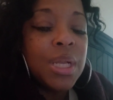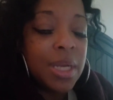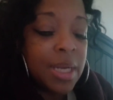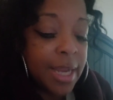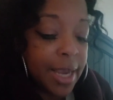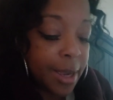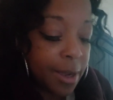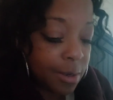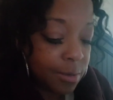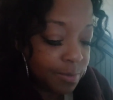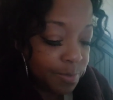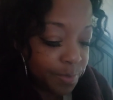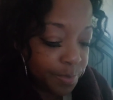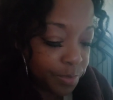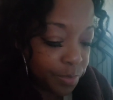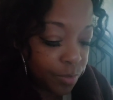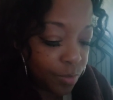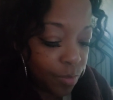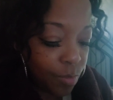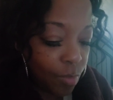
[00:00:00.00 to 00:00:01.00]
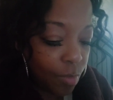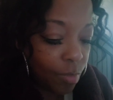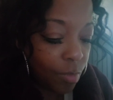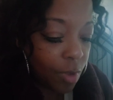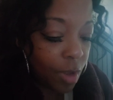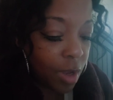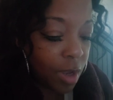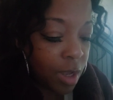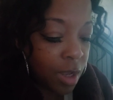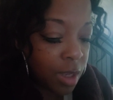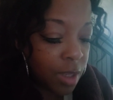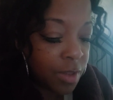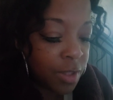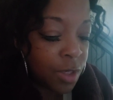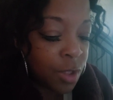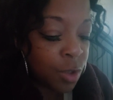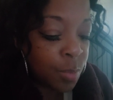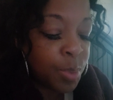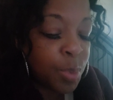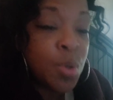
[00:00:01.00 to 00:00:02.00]
Now,
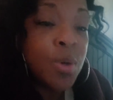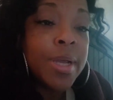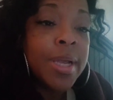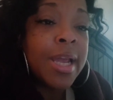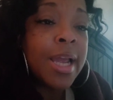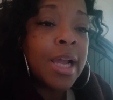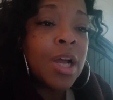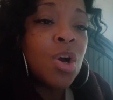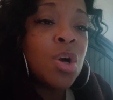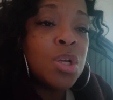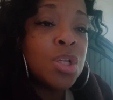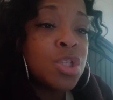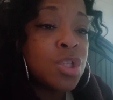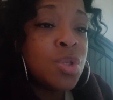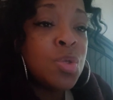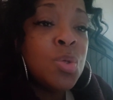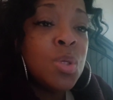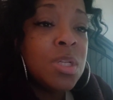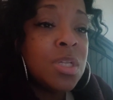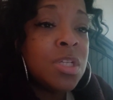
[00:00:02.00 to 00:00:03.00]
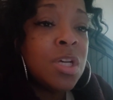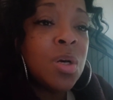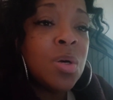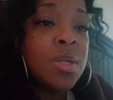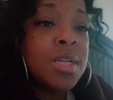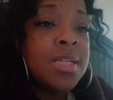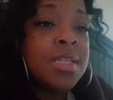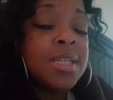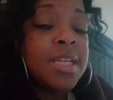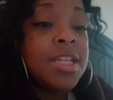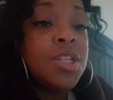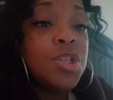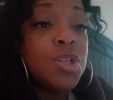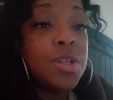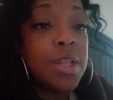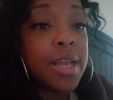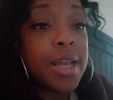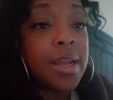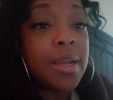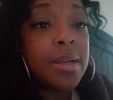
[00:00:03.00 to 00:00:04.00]
the little boy had gone to school and told his
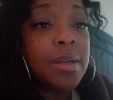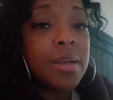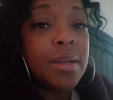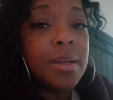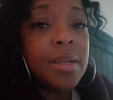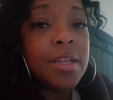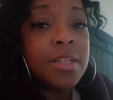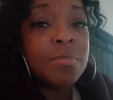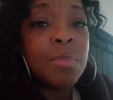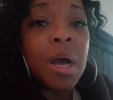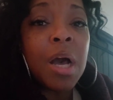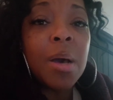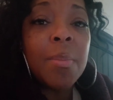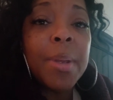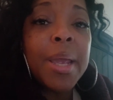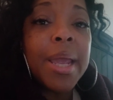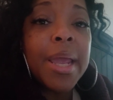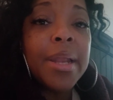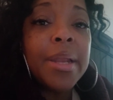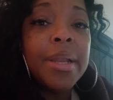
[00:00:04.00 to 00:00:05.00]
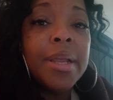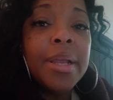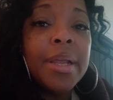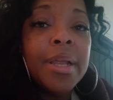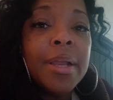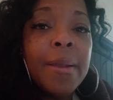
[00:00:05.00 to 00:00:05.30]
teacher that his mom had